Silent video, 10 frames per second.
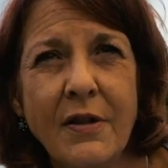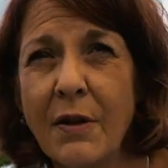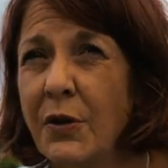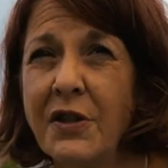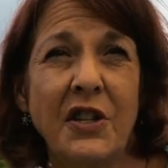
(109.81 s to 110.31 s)
So
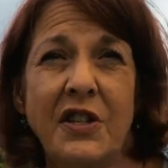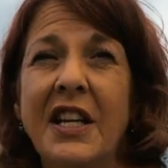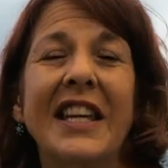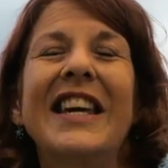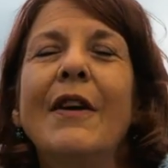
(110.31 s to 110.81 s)
it wasn't just a
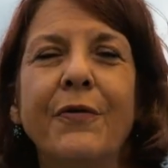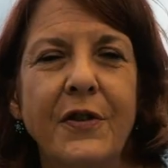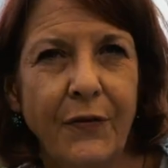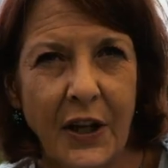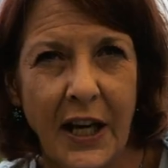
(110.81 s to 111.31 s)

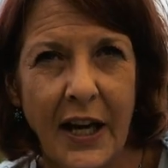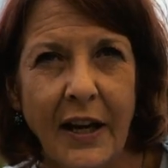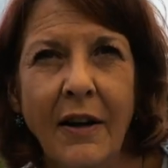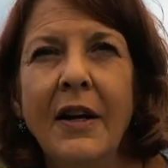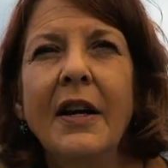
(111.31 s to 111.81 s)
gift of the
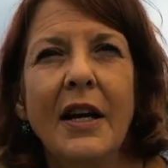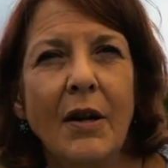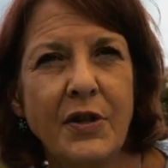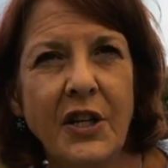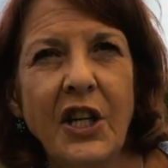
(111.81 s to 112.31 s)
king, it
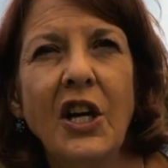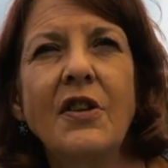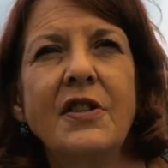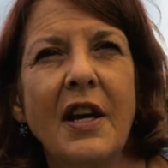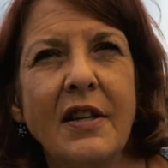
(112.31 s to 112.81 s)
was a
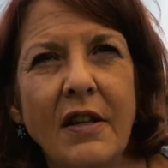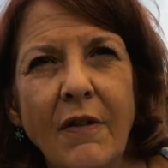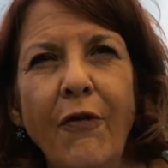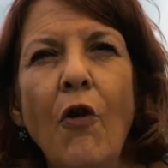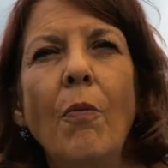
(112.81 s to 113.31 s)
negotiated,
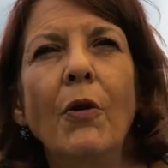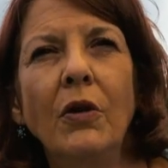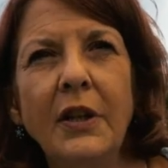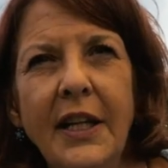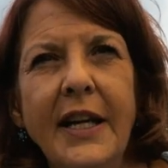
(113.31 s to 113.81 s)

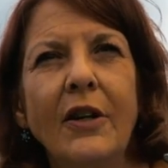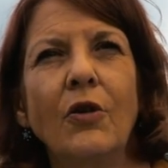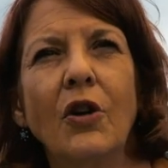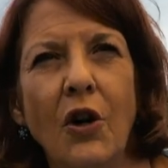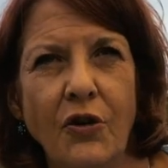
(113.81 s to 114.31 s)
formal,
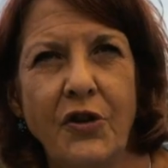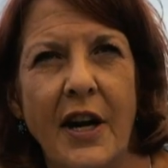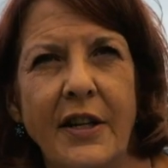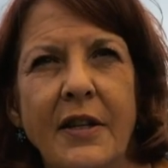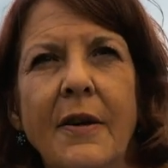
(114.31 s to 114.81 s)
legal
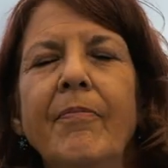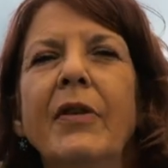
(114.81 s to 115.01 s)
contract.